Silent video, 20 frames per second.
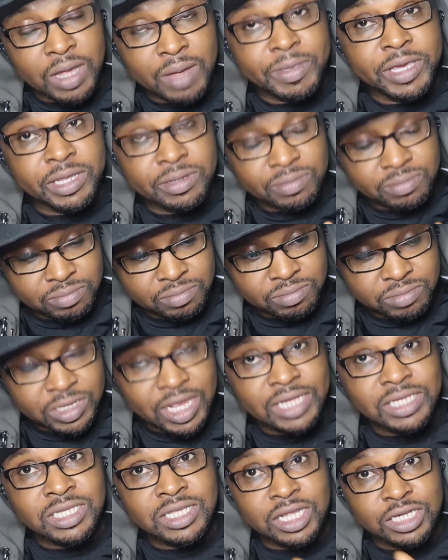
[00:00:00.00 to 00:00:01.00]
I mean,
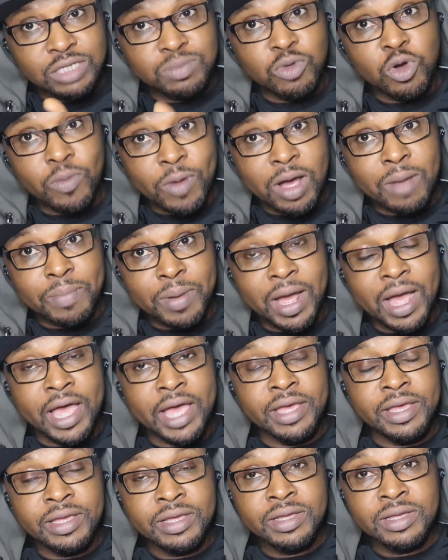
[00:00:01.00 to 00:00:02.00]
Tesla's mobile
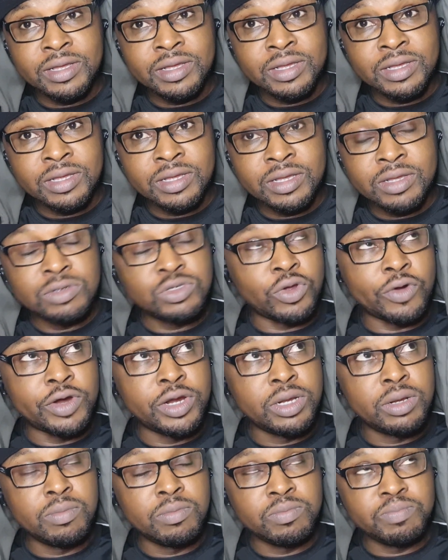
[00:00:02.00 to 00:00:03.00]
Pi,
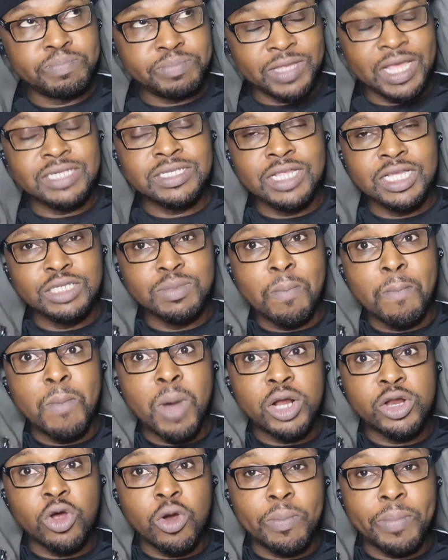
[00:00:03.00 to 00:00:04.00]
sorry, Tesla's
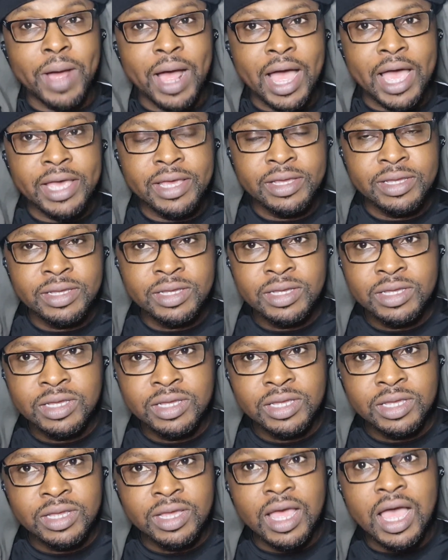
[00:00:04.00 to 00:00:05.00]
model Pi
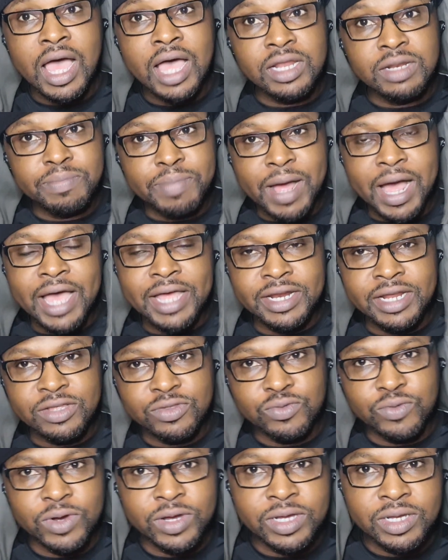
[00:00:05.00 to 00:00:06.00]
and Pi
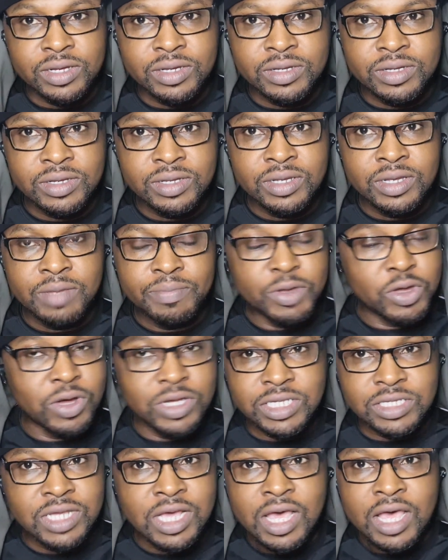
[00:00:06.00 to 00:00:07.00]
network.
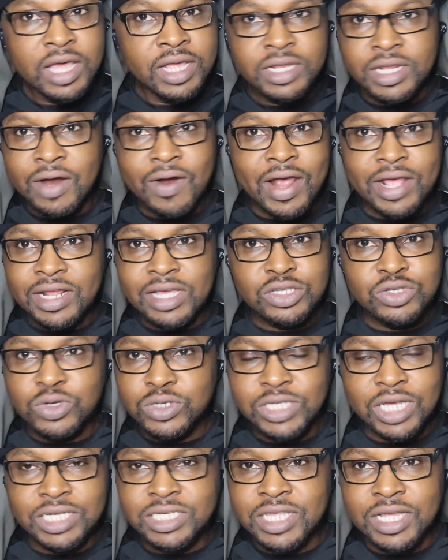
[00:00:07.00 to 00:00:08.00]
Because there are, there's
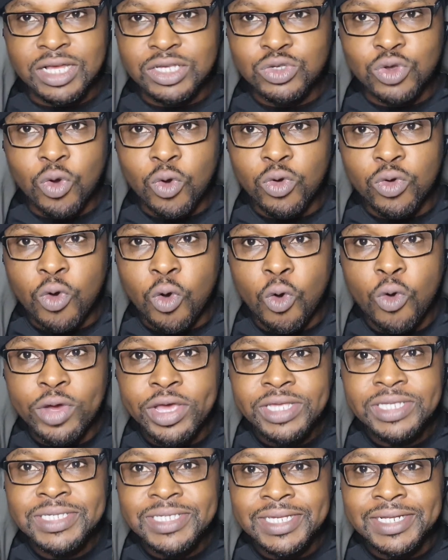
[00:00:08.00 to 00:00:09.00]
no such thing as co
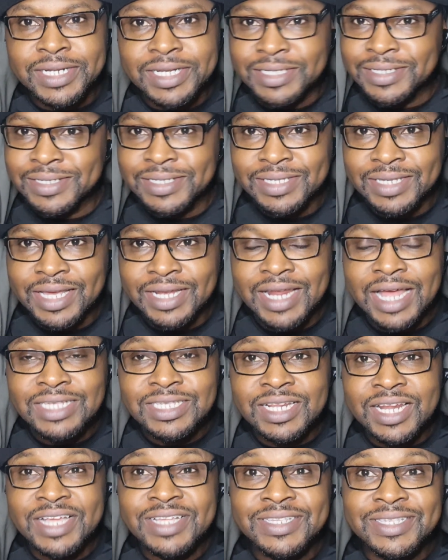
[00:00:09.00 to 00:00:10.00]
coincidence. It
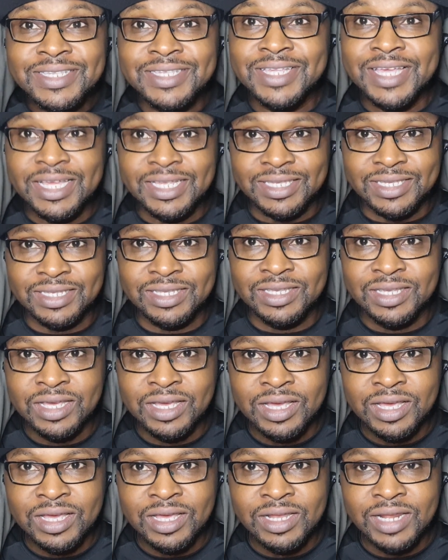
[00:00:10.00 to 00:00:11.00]
doesn't exist.
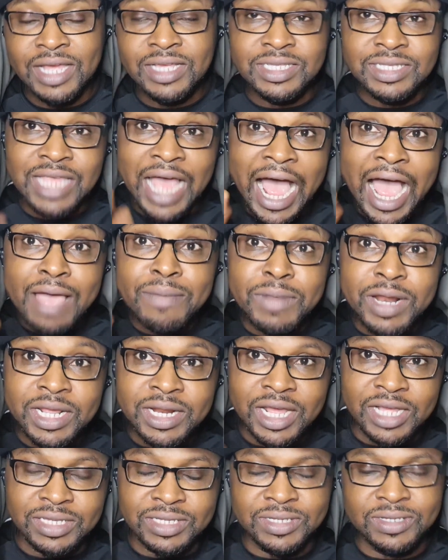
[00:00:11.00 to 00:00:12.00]
There's
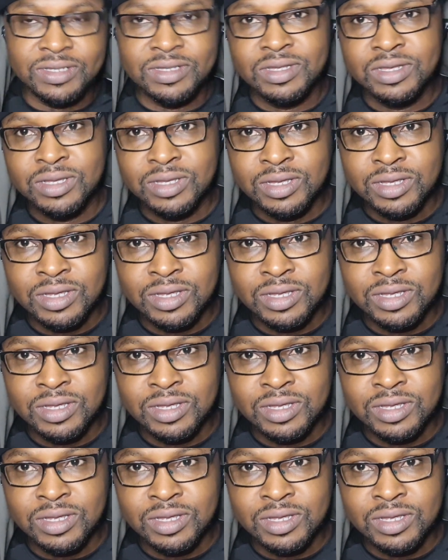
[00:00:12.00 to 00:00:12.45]
timeliness.